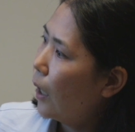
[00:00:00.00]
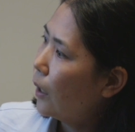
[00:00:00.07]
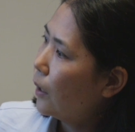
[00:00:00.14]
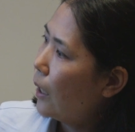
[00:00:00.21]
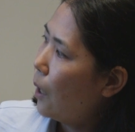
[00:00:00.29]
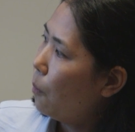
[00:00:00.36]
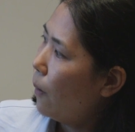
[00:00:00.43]

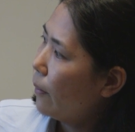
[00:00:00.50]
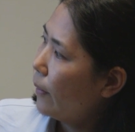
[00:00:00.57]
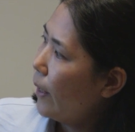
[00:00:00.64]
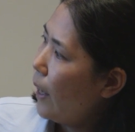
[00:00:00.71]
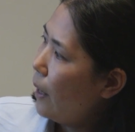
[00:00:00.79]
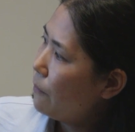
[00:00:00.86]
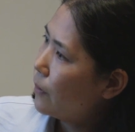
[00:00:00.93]
And now what
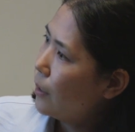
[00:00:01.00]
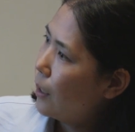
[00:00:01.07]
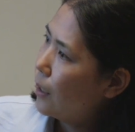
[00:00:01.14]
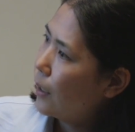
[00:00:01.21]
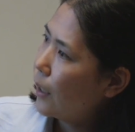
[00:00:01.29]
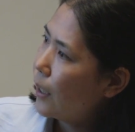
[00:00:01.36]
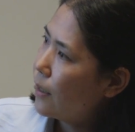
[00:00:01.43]
they have
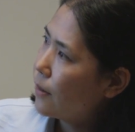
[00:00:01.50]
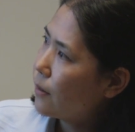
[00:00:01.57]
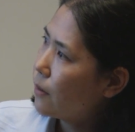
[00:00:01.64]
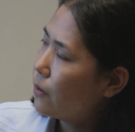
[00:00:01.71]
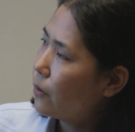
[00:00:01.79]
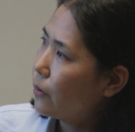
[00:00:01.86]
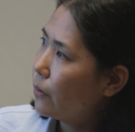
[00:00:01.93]
done
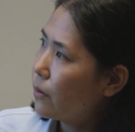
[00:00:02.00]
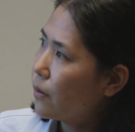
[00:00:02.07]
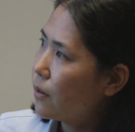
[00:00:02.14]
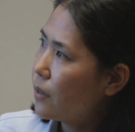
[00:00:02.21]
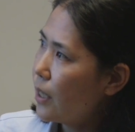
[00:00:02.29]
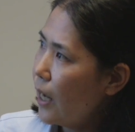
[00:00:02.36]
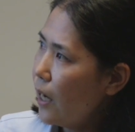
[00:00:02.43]
is to
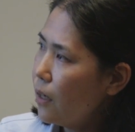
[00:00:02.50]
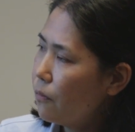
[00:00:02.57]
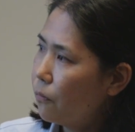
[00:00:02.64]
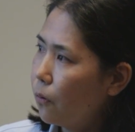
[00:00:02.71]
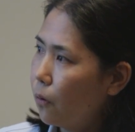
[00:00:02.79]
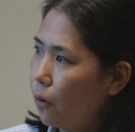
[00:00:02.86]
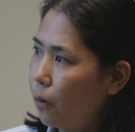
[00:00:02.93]
stain
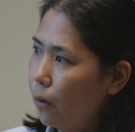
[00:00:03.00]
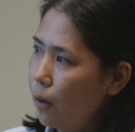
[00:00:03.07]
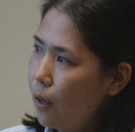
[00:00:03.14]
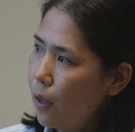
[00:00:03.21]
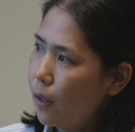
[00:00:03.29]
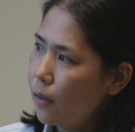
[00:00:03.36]
for